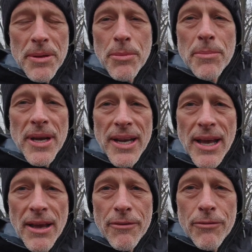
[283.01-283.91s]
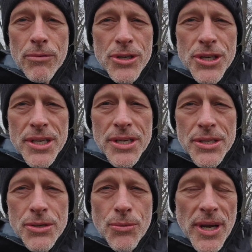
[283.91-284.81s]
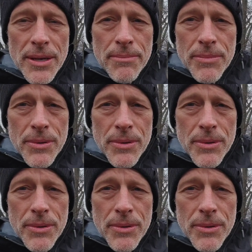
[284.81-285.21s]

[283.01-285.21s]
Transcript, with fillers: people might have, which is, wait,